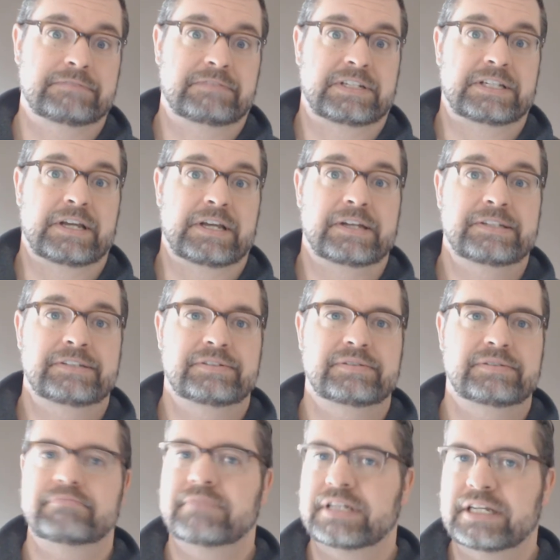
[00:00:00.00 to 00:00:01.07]
If it
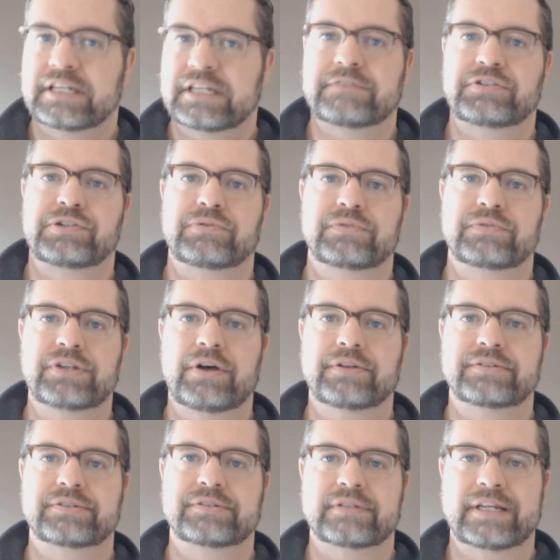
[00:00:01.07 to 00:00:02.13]
does, it gives you
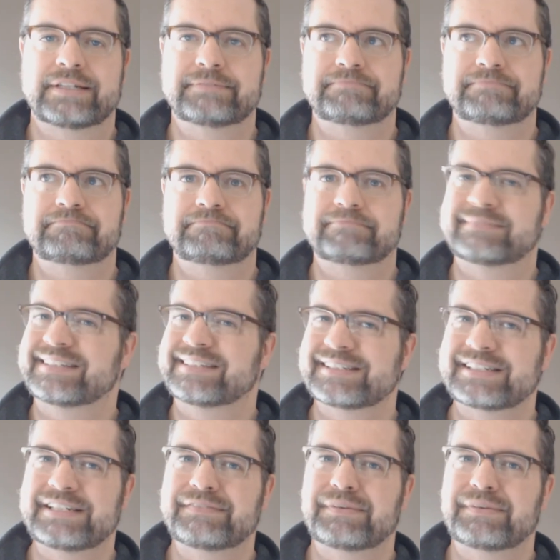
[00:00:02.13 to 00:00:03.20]
results and
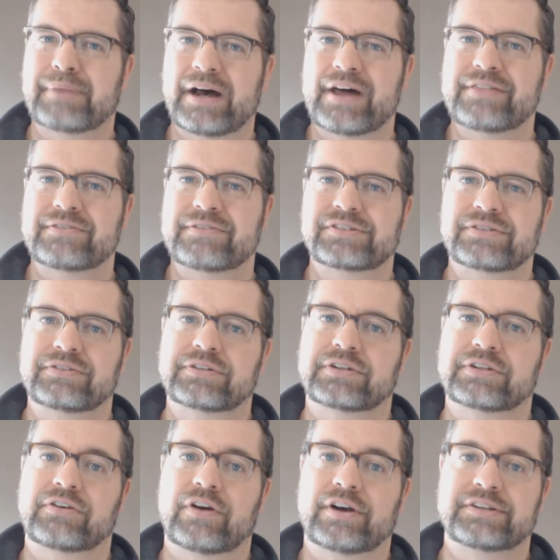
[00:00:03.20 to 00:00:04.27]
doesn't even bother to
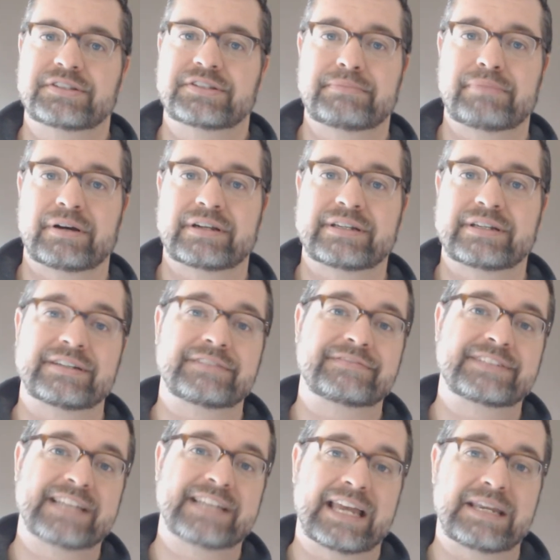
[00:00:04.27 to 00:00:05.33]
look across the bucket
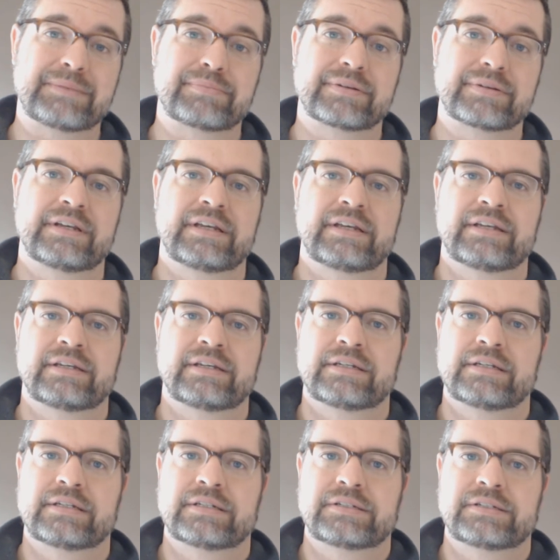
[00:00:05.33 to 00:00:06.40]
of type.
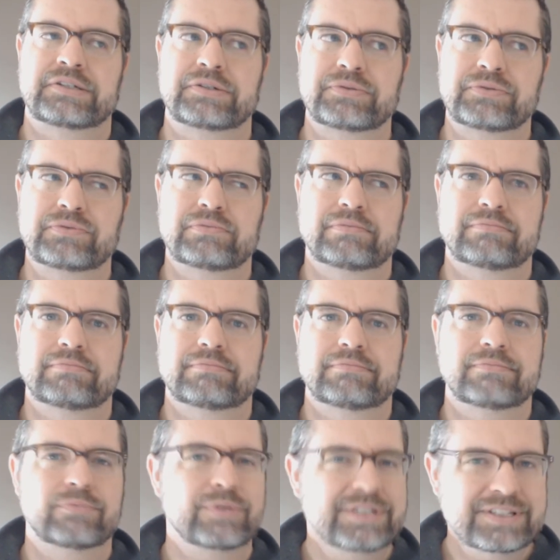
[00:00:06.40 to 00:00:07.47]
So
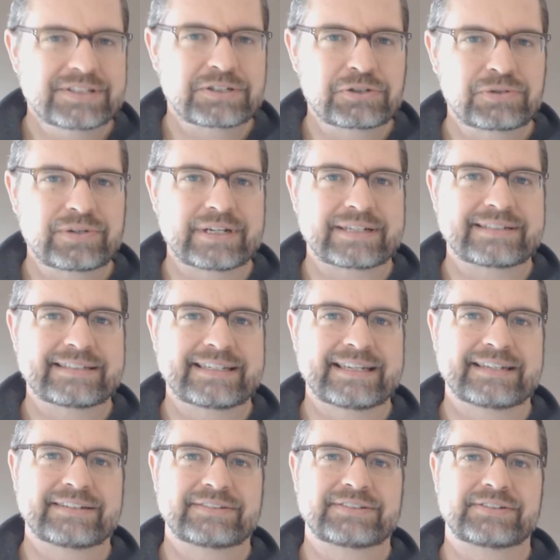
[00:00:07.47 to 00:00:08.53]
what's the trick to
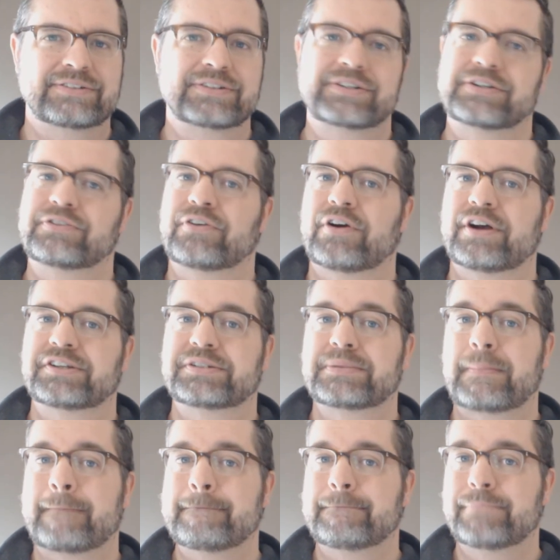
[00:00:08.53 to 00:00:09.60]
get it to look
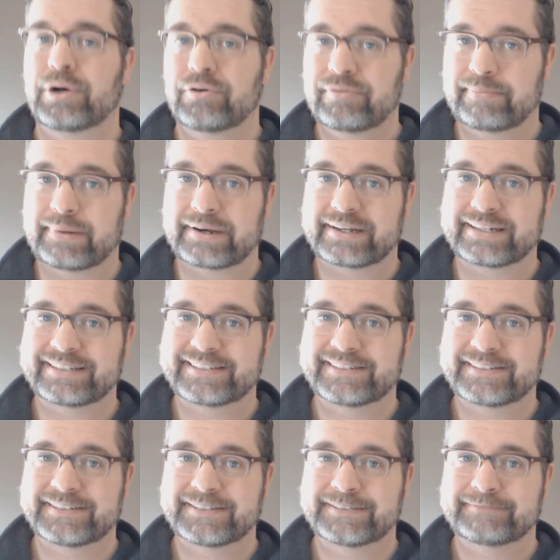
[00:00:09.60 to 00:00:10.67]
across both buckets?